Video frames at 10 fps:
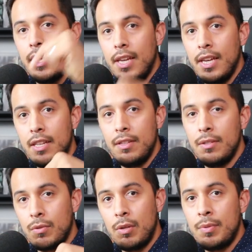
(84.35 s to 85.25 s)
in the
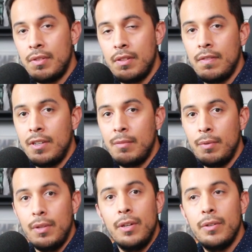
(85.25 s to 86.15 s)
description of the video
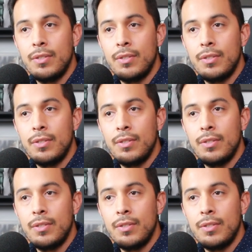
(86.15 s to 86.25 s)
below.